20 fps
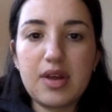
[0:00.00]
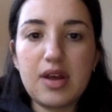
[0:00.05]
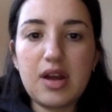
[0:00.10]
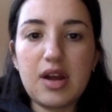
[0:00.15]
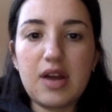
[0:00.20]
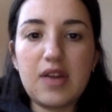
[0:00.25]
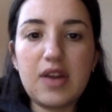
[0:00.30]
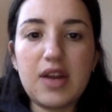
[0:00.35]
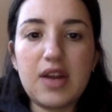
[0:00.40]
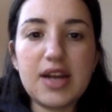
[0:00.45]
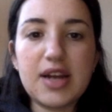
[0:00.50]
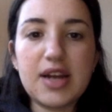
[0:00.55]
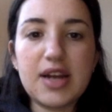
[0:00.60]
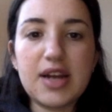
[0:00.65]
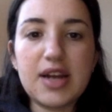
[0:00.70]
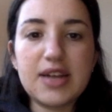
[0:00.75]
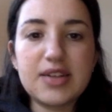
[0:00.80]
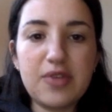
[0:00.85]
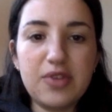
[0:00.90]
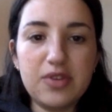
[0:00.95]
And I had some
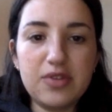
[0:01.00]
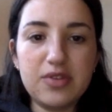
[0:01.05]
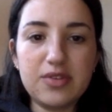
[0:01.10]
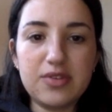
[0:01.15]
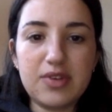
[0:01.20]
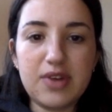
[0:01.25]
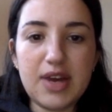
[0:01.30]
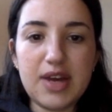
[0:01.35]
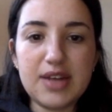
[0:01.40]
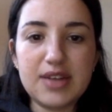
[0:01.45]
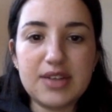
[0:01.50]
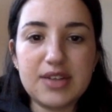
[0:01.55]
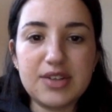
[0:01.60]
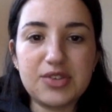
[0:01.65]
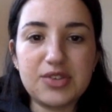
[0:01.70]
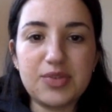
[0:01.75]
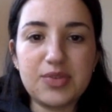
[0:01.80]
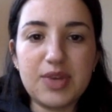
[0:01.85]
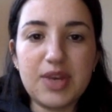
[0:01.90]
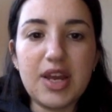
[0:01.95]
leftover rice and just
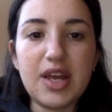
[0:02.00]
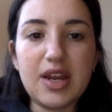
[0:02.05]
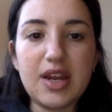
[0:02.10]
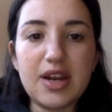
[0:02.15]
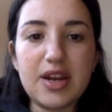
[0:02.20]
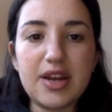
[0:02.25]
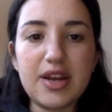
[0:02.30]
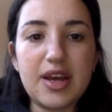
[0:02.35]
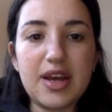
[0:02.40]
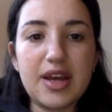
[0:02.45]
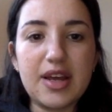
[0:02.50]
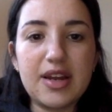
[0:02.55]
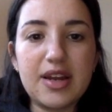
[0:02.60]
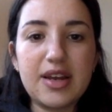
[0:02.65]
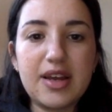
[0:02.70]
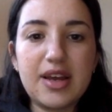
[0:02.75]
reheated it.